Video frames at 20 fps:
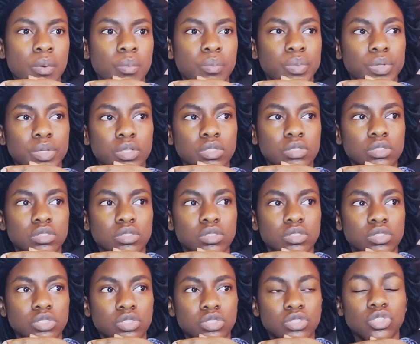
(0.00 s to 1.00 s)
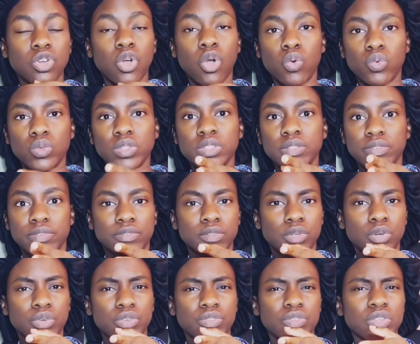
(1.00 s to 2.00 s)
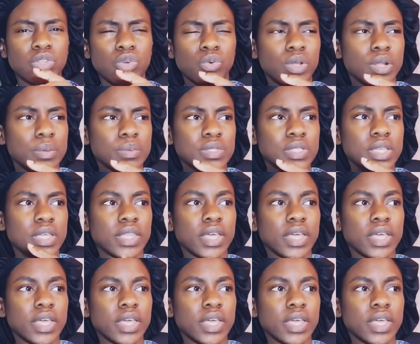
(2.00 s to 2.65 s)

but just go with the flow, if you know what I'm saying.